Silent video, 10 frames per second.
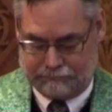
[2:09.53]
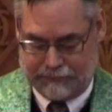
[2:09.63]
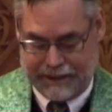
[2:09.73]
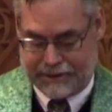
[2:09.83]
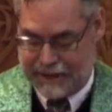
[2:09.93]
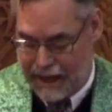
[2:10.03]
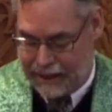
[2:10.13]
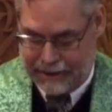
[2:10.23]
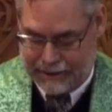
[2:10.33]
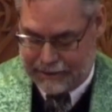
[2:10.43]

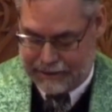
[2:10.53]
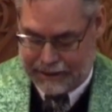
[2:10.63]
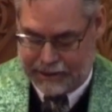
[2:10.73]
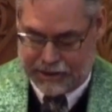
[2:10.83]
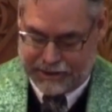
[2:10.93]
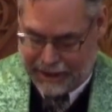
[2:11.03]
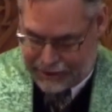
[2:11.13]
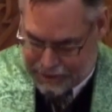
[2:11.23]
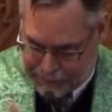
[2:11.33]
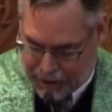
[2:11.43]
Instead, he just
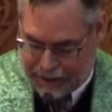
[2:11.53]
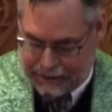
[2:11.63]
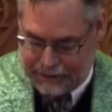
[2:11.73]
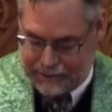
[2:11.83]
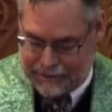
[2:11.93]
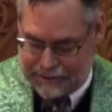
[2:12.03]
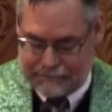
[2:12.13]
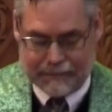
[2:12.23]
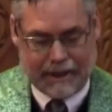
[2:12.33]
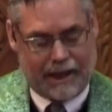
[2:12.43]
takes the bread
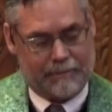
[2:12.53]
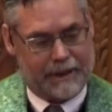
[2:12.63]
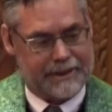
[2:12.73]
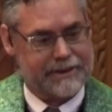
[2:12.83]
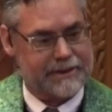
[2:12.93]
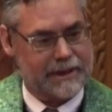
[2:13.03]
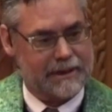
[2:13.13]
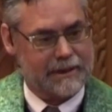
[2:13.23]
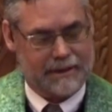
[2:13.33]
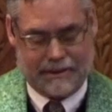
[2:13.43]
and blesses it
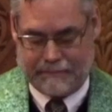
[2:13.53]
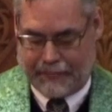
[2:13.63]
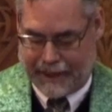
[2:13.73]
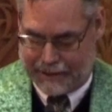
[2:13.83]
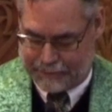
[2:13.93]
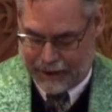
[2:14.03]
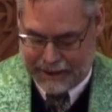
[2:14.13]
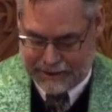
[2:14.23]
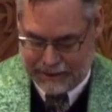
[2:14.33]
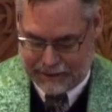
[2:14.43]
and
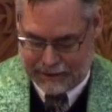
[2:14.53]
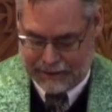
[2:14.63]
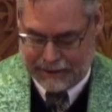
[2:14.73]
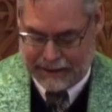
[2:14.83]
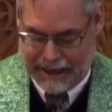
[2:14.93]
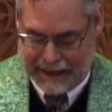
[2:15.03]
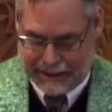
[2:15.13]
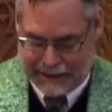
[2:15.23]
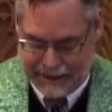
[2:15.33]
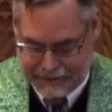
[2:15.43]
breaks it
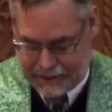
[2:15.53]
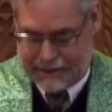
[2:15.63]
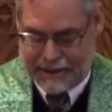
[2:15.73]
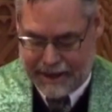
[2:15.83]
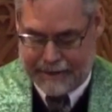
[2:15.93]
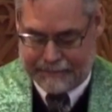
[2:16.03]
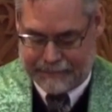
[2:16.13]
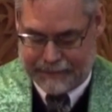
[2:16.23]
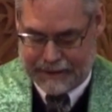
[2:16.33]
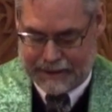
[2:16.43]
and gives it to
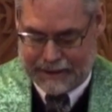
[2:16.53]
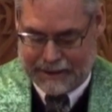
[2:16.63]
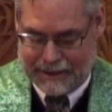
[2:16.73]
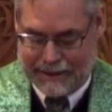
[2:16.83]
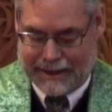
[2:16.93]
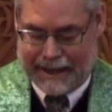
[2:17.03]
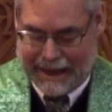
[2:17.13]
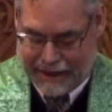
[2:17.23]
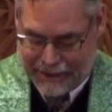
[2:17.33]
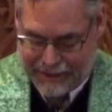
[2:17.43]
them.
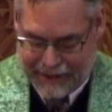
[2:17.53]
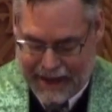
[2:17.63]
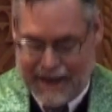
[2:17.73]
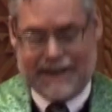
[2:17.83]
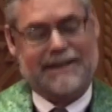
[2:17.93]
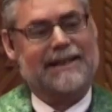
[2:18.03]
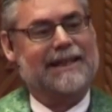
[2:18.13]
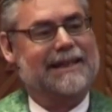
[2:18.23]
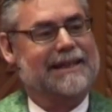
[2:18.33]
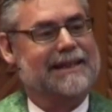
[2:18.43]
And then
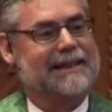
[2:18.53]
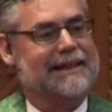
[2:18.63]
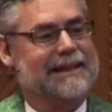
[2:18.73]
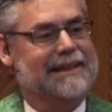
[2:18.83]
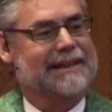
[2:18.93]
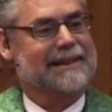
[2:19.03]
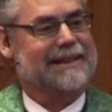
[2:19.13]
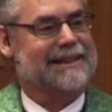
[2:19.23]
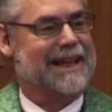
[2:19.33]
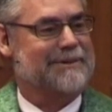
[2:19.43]

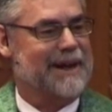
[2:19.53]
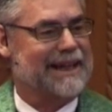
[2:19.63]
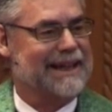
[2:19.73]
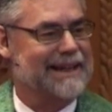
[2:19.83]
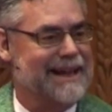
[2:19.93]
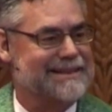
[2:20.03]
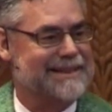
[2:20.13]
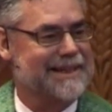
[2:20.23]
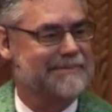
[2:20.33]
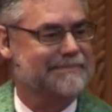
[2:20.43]
they recognize
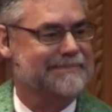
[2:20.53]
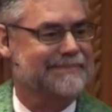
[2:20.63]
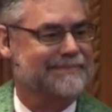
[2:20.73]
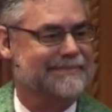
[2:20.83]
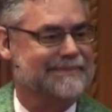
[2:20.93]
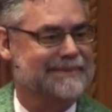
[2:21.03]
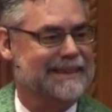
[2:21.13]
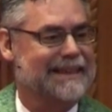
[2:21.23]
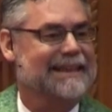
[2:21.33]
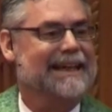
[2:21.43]
him.
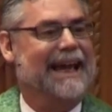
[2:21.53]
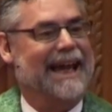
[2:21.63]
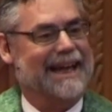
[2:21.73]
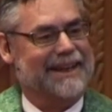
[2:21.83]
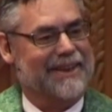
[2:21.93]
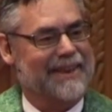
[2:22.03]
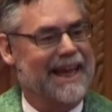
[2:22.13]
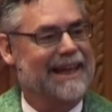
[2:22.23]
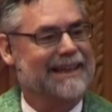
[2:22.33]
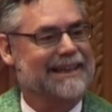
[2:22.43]
And
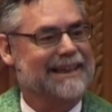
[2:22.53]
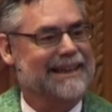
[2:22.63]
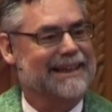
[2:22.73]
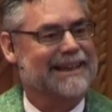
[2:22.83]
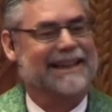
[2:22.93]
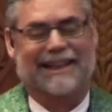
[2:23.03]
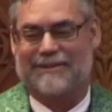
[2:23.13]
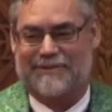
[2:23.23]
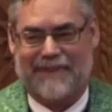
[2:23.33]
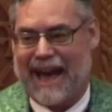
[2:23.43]
then he
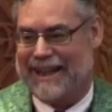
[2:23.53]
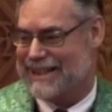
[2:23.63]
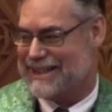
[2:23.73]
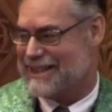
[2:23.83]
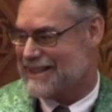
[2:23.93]
vanishes.